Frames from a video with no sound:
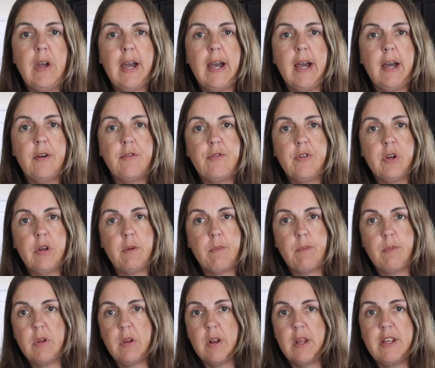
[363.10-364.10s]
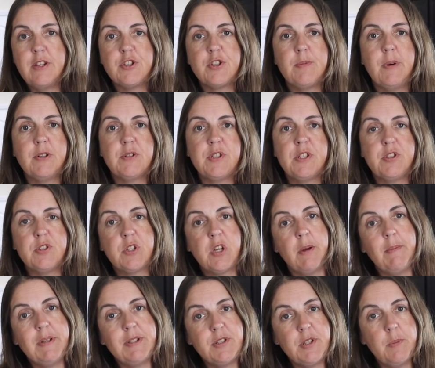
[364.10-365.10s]
have a, uh, you know, instrumental teachers
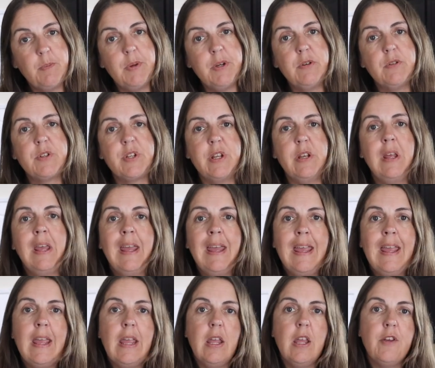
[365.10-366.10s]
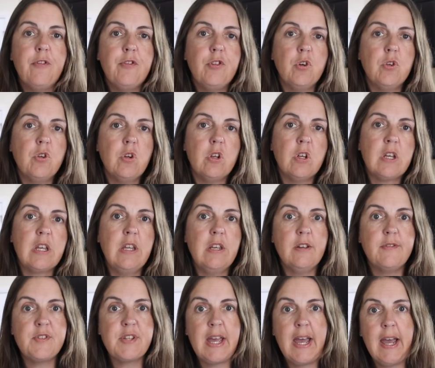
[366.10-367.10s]
come into the building, if you're not lucky
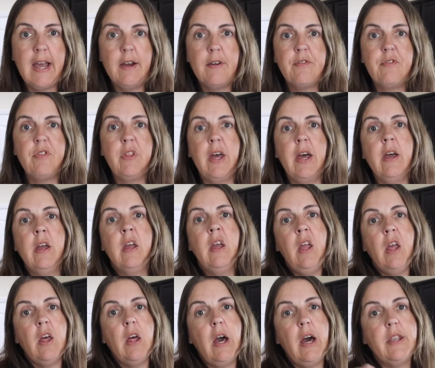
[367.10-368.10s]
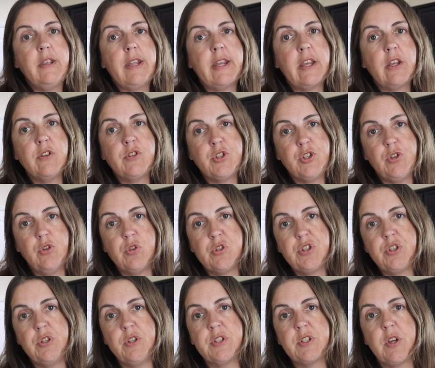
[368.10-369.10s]
enough to have that, and they, your
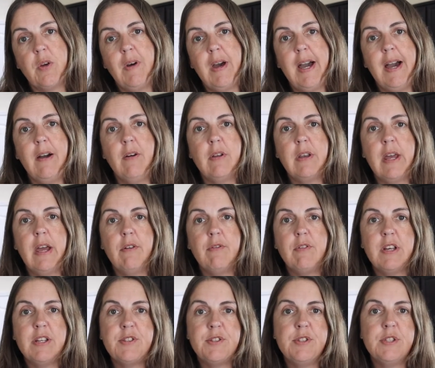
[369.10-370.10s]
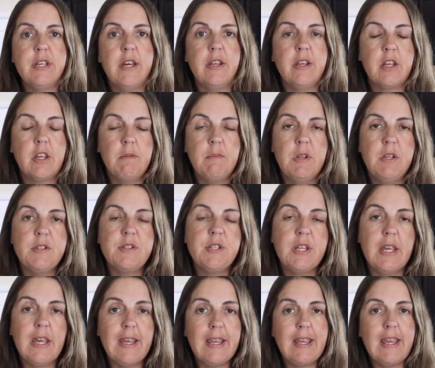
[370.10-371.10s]
students go out and have lessons out in the
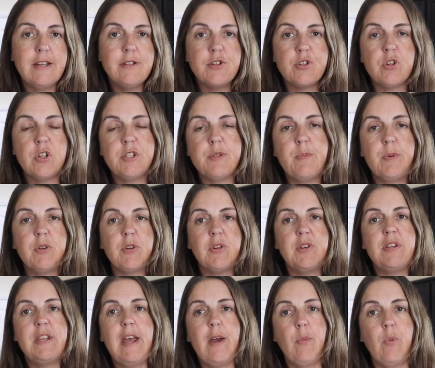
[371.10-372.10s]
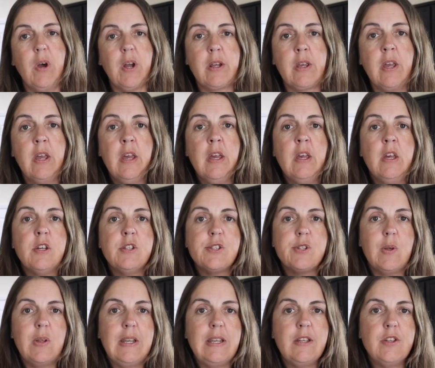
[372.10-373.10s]
community, again, try to build a network
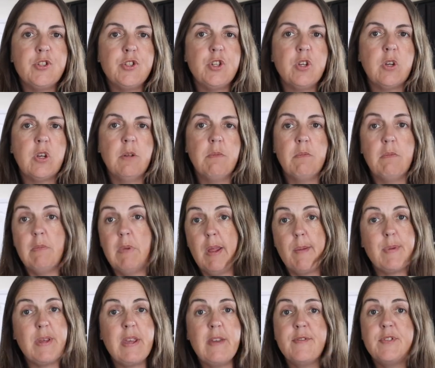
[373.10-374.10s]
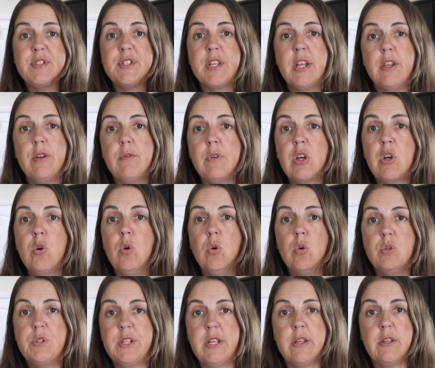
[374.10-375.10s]
so at least you can maybe even send a
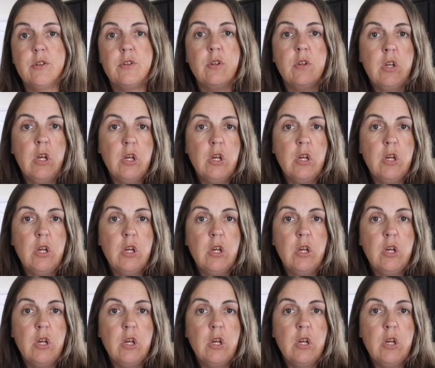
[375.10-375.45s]
recording